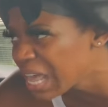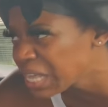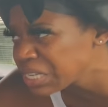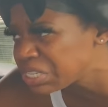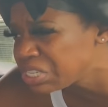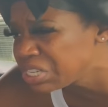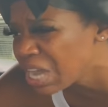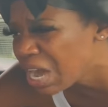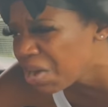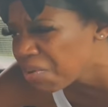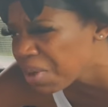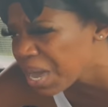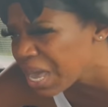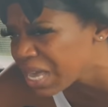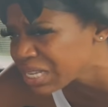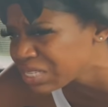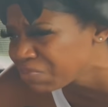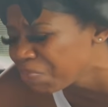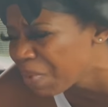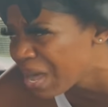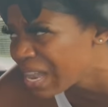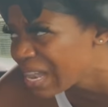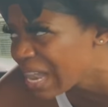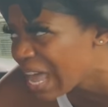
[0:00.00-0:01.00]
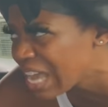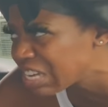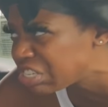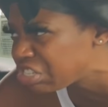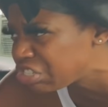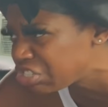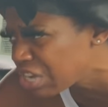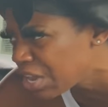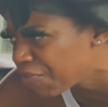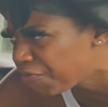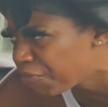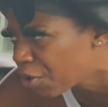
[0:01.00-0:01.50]
that's your ass smelling like
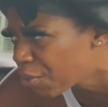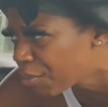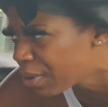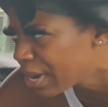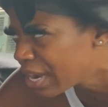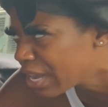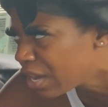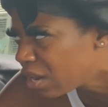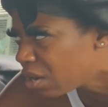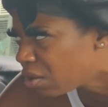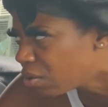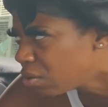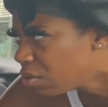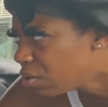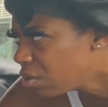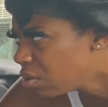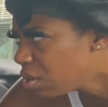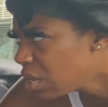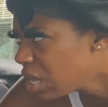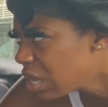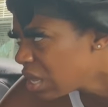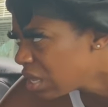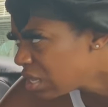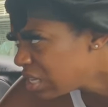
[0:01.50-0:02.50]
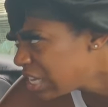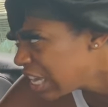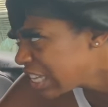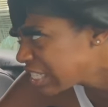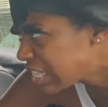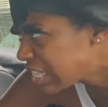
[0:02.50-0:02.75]
shit for real. This